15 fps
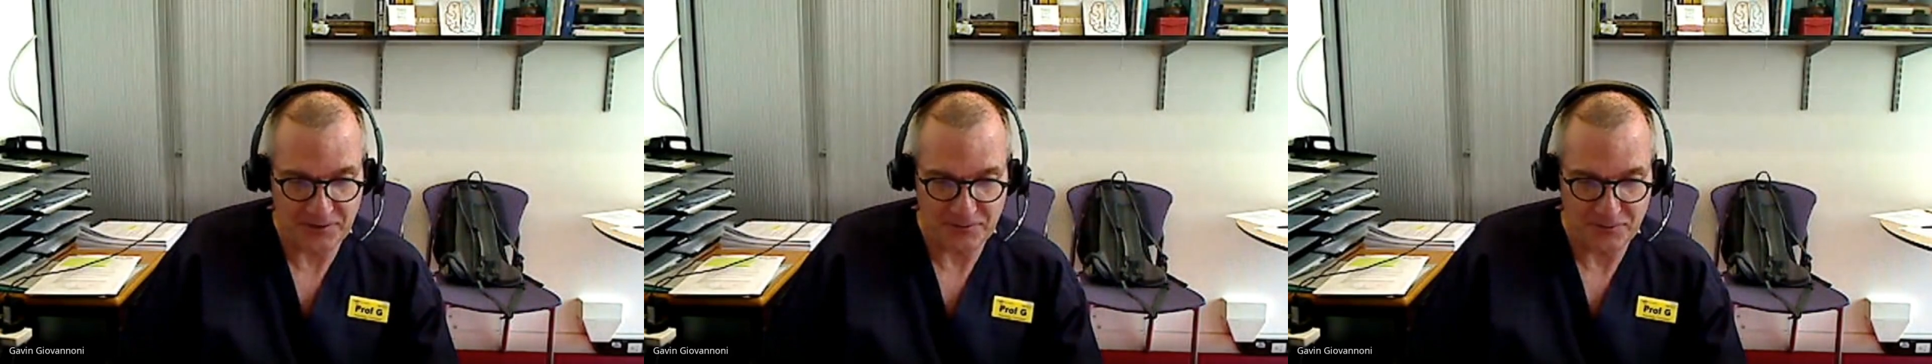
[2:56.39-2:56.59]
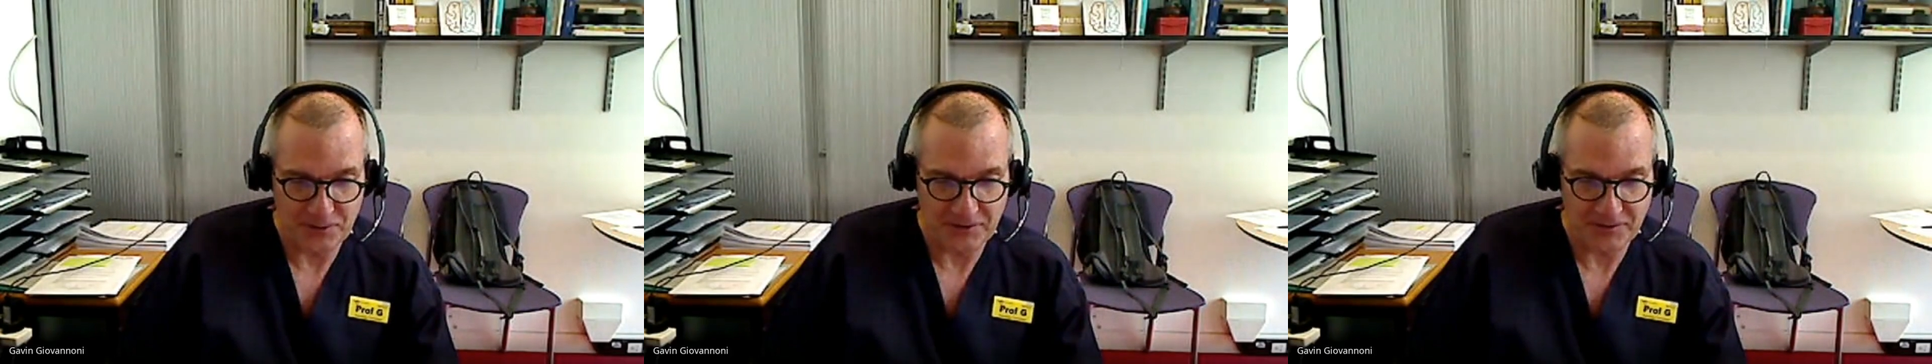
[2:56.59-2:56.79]

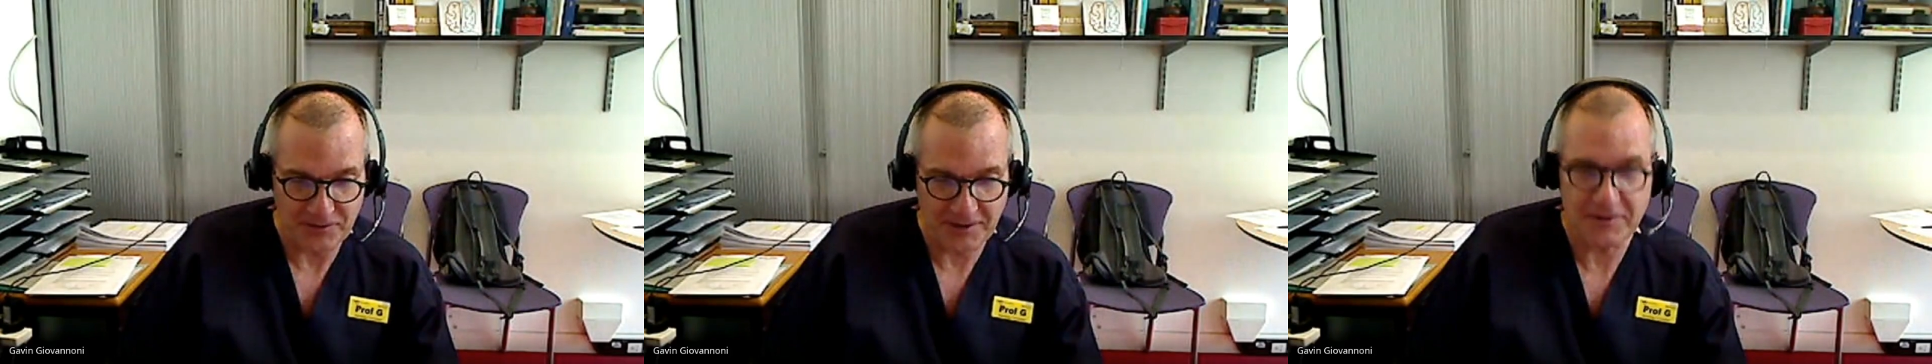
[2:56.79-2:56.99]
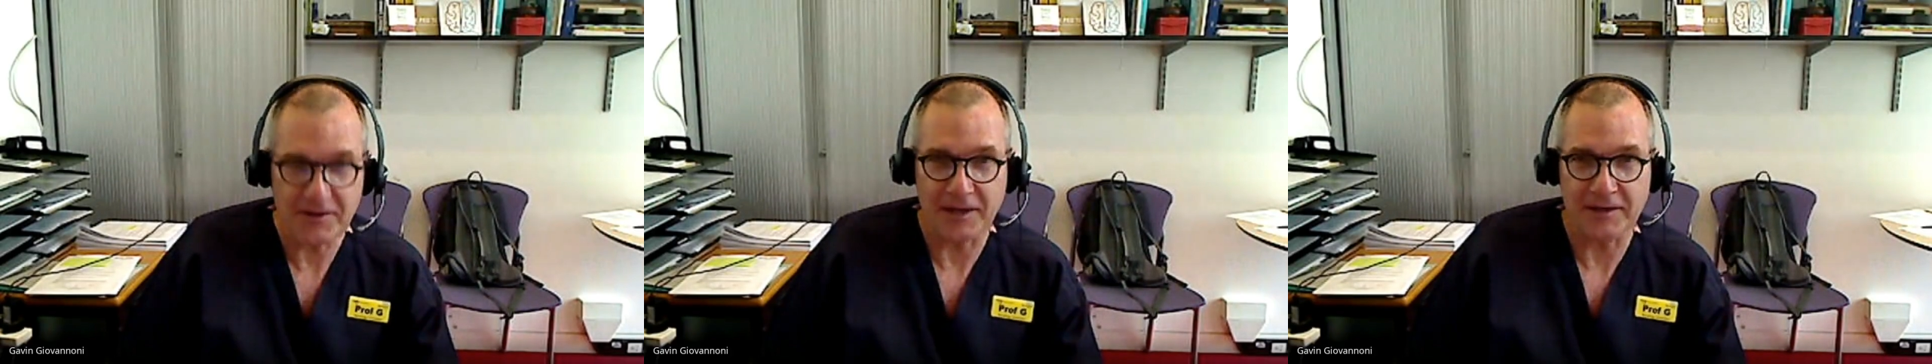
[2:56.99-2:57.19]

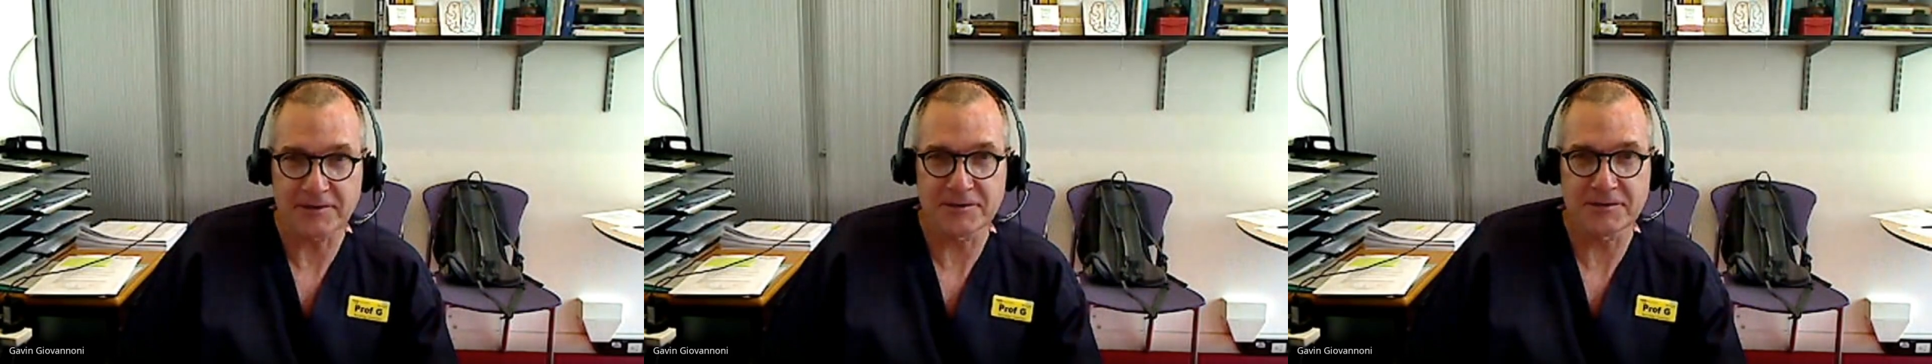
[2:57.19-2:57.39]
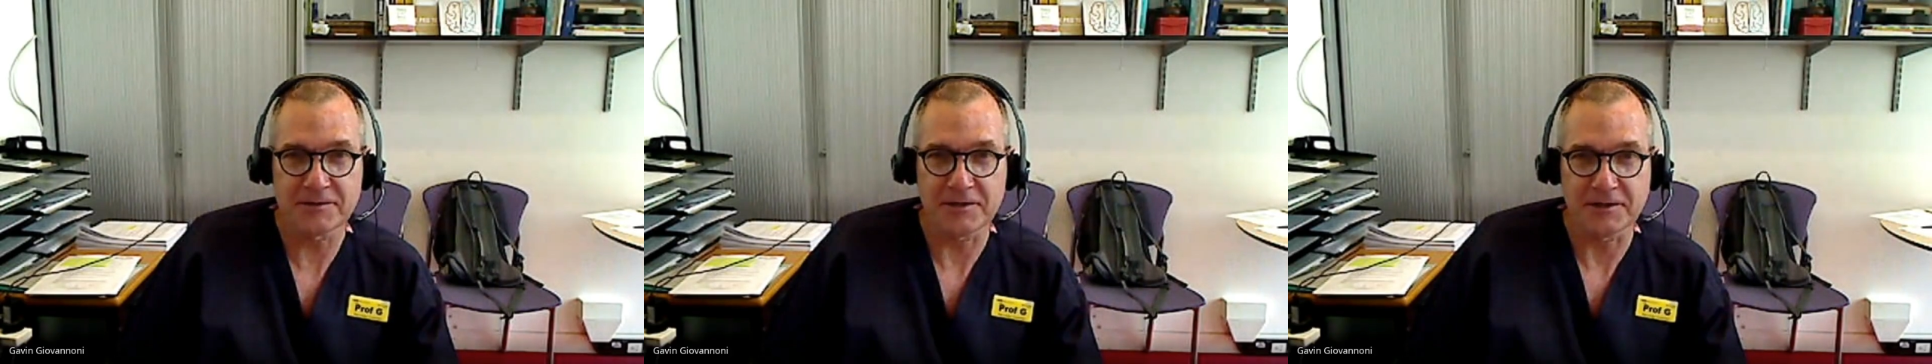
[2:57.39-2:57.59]
rethink that
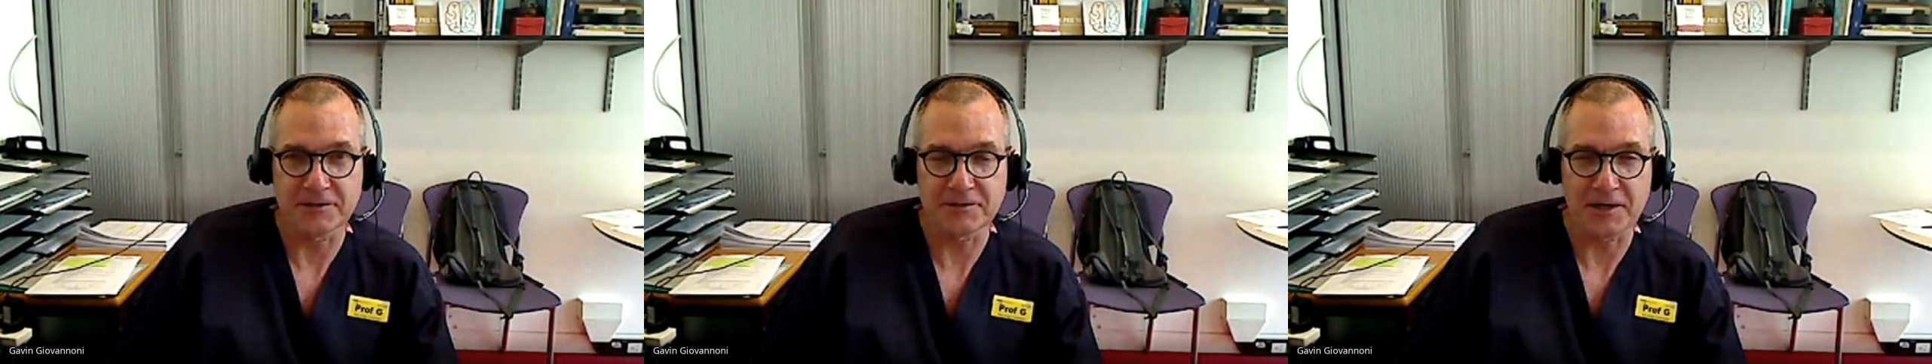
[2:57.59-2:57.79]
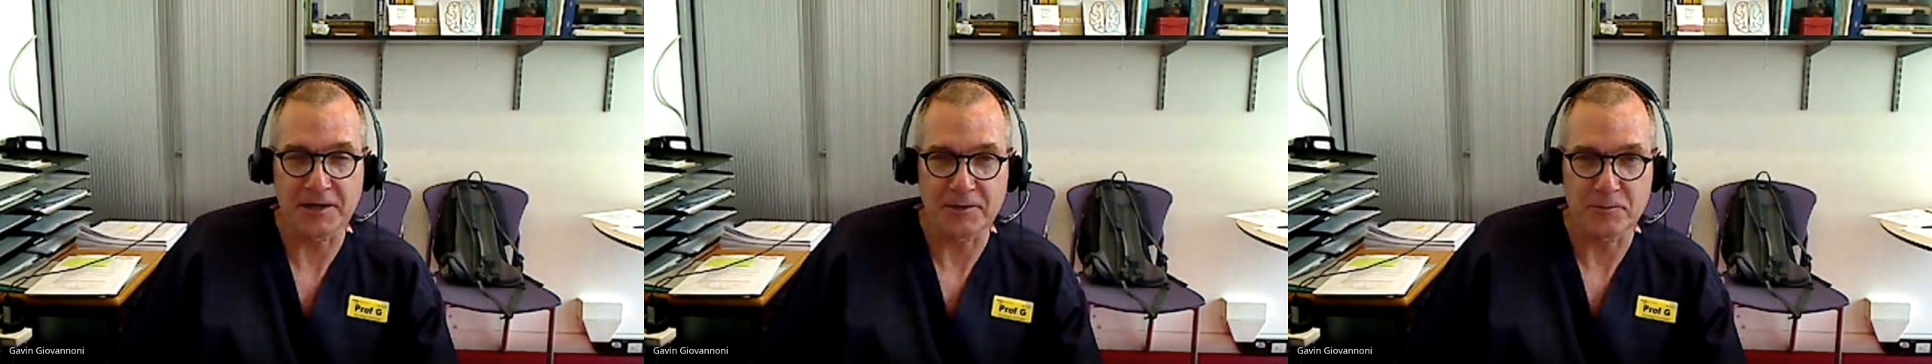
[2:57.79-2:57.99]

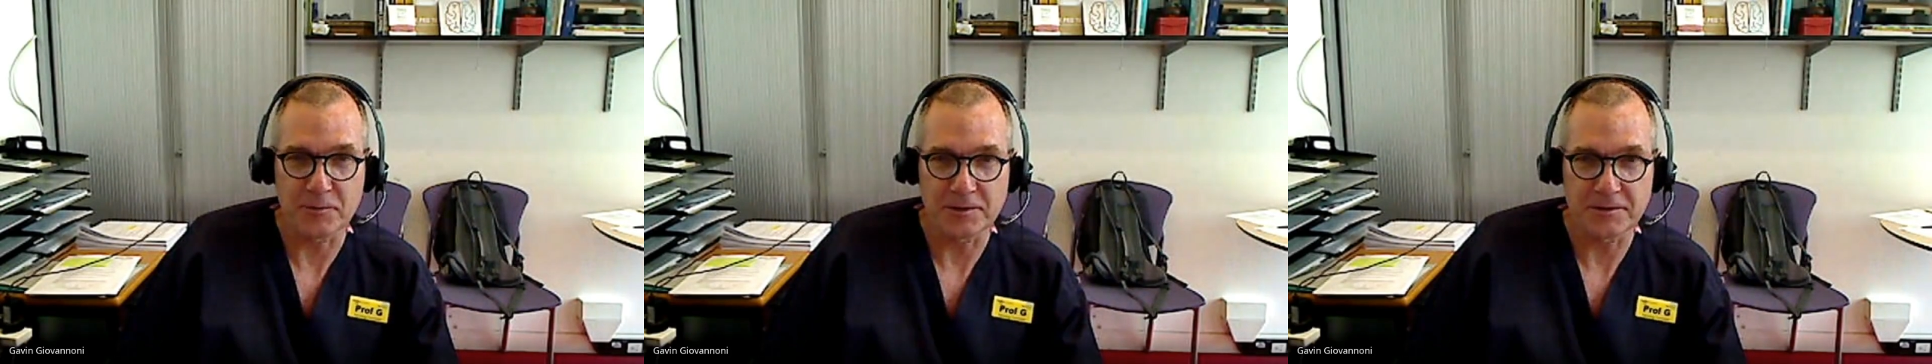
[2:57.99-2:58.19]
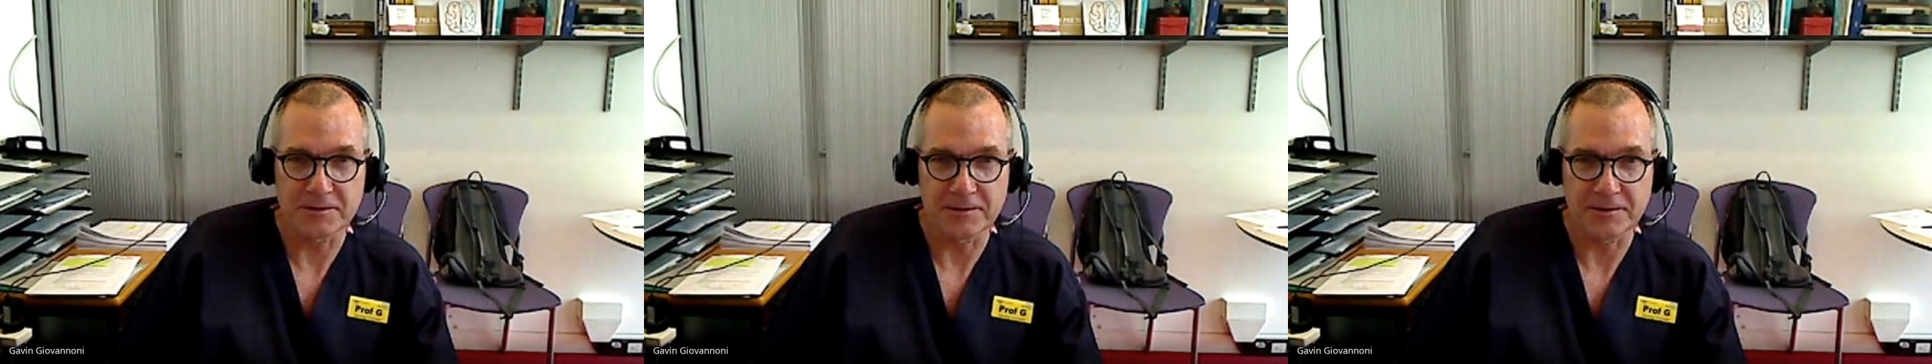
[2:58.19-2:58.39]

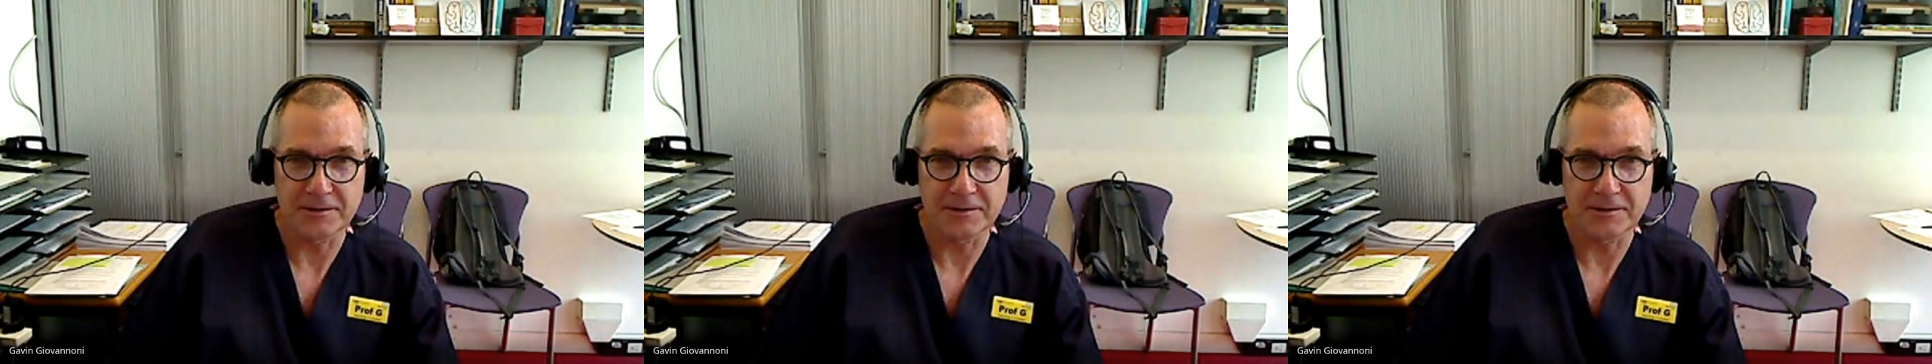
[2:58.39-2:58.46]
statement.